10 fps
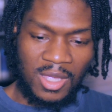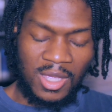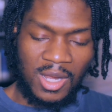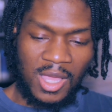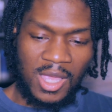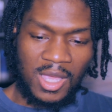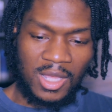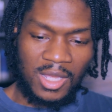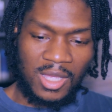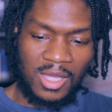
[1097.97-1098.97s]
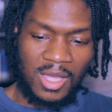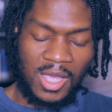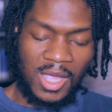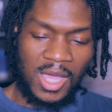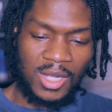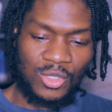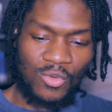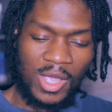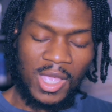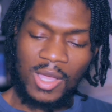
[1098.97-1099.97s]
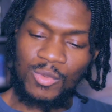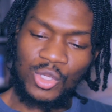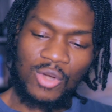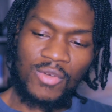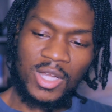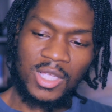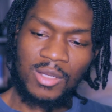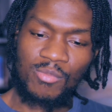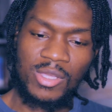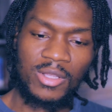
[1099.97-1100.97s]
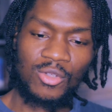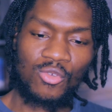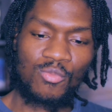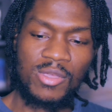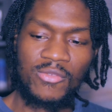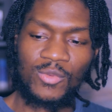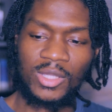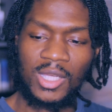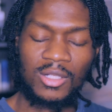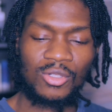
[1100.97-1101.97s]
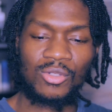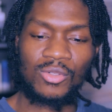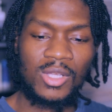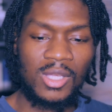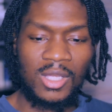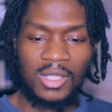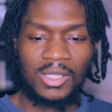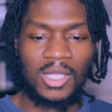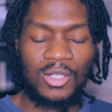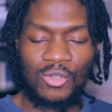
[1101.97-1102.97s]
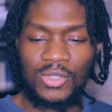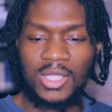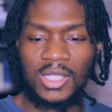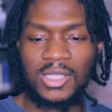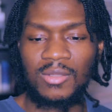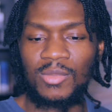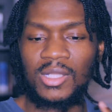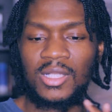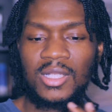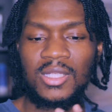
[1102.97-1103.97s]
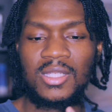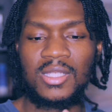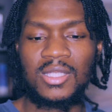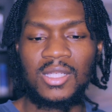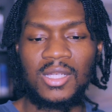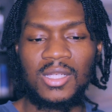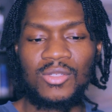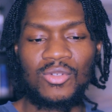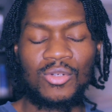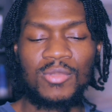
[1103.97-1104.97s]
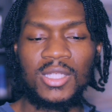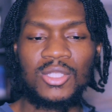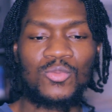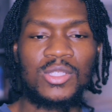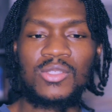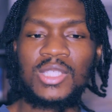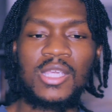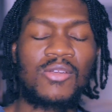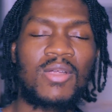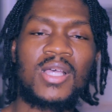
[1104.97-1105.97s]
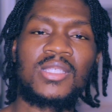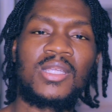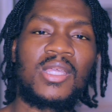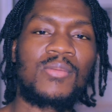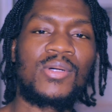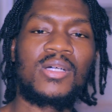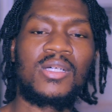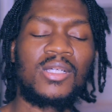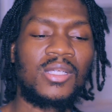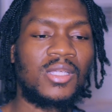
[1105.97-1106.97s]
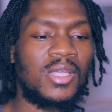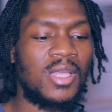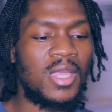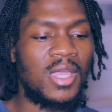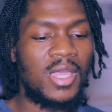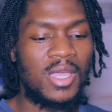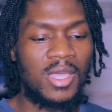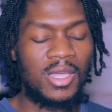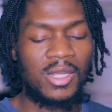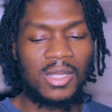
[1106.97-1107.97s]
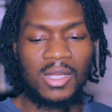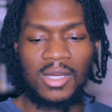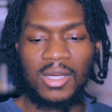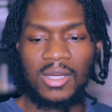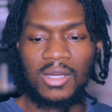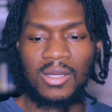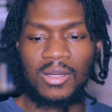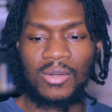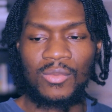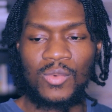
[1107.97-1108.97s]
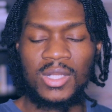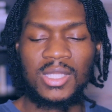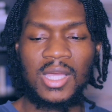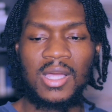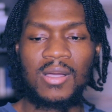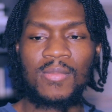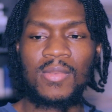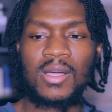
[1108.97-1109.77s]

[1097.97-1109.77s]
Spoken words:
and I had got into I was already in a little beef with they little section because you know them niggas was terrorizing the neighborhood, and one time